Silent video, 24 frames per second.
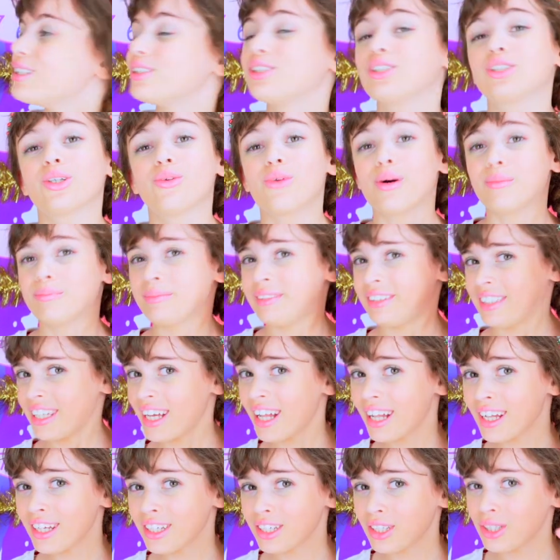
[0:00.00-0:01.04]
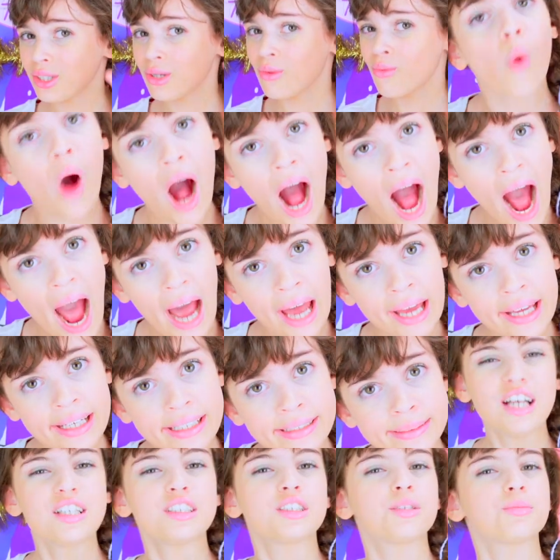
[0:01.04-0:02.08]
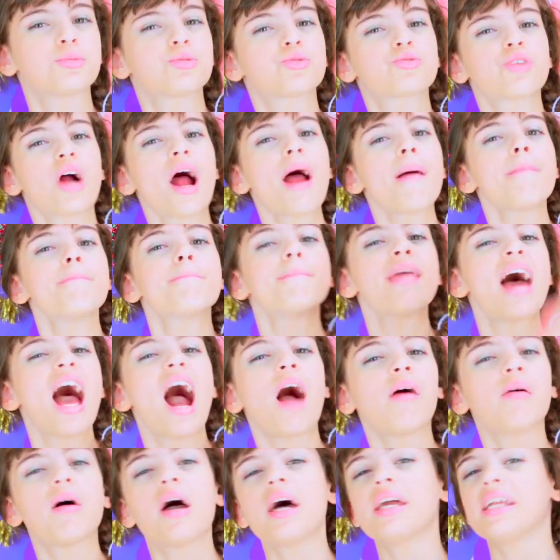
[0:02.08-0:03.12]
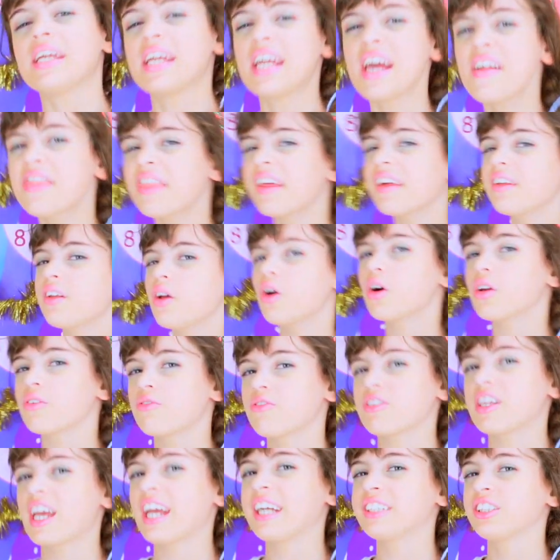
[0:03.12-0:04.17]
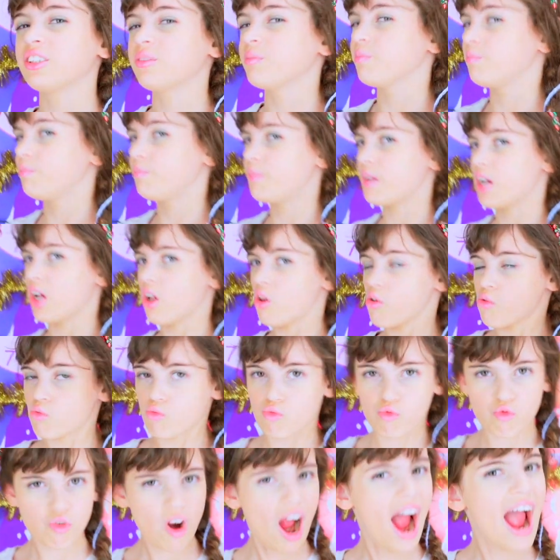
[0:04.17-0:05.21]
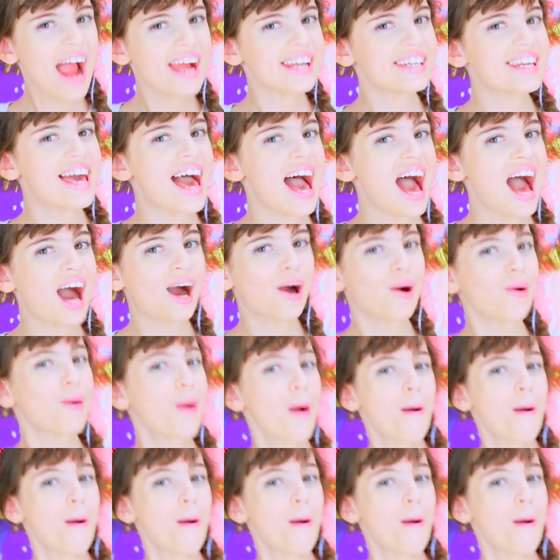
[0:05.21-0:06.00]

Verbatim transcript: So I'm telling you why. Subscribe now and hit that notification bell right now.